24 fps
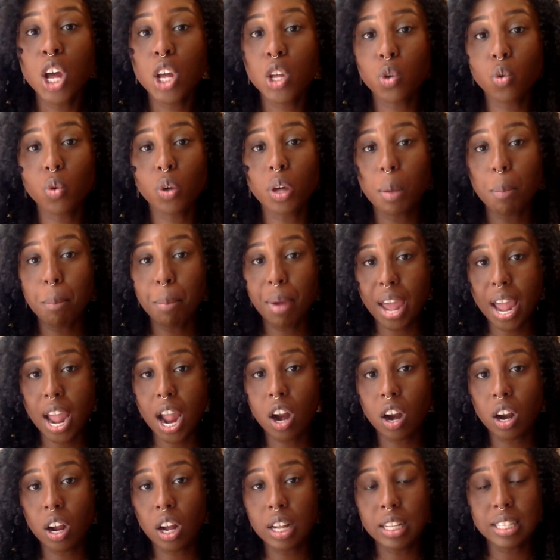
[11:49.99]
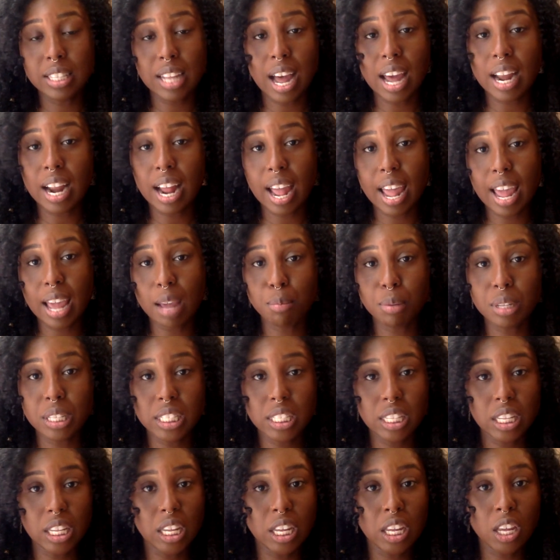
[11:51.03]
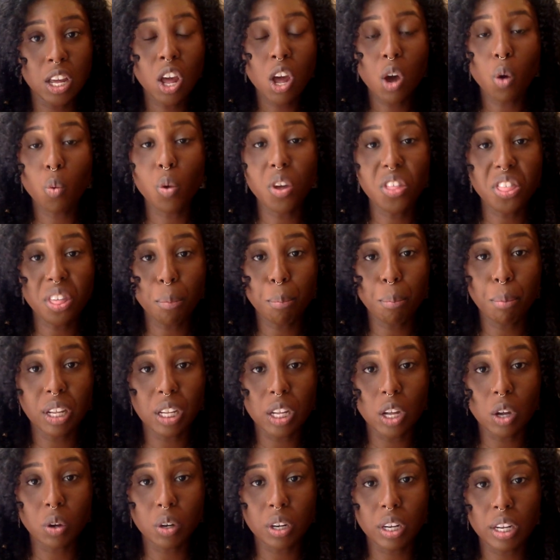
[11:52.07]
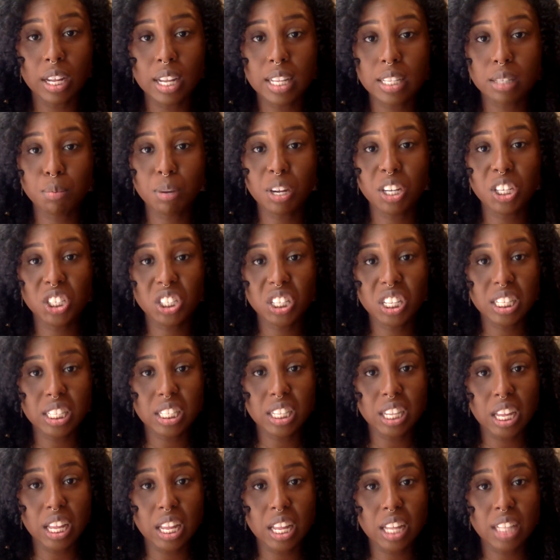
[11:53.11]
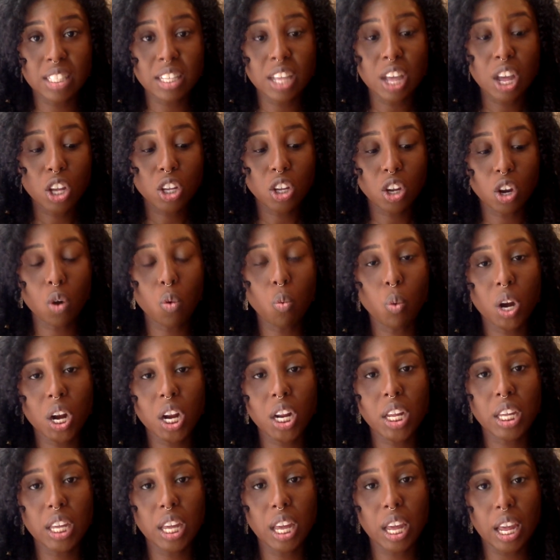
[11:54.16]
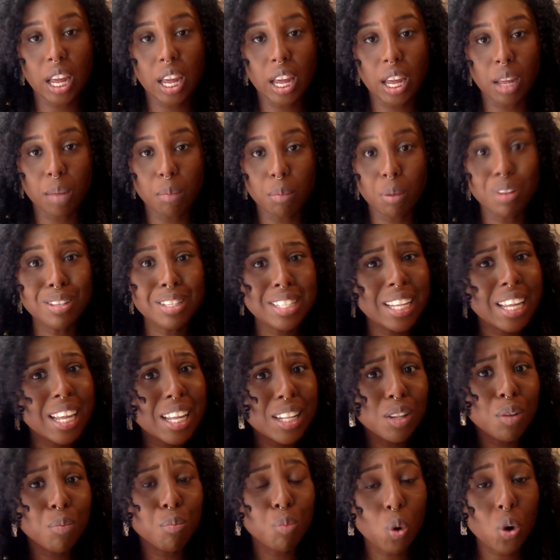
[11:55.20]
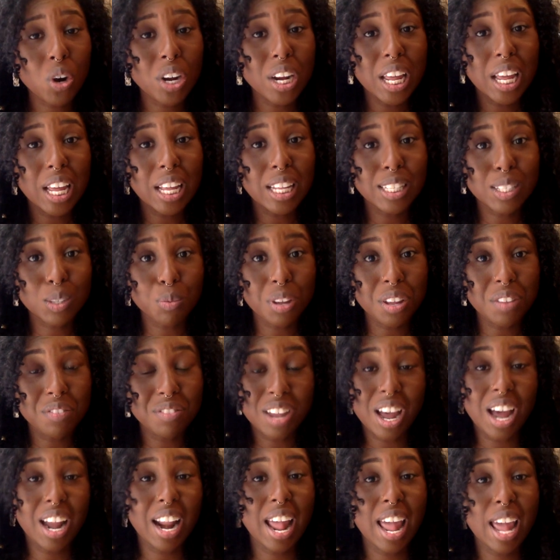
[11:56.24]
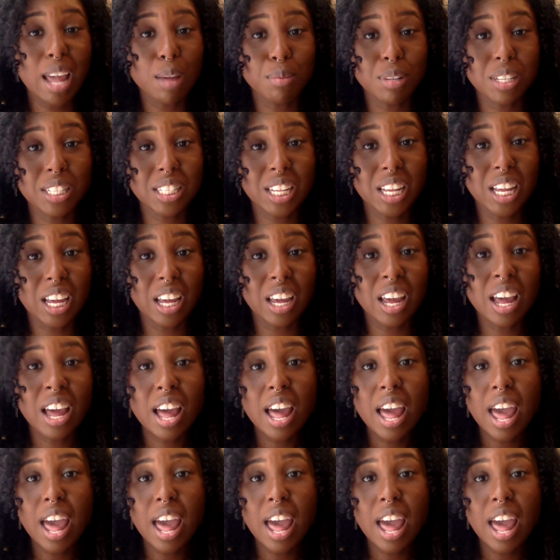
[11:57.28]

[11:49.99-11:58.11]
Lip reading: You can pair a DaDaABC with a Pagoda, especially since you're working mostly in the mornings with DaDaABC.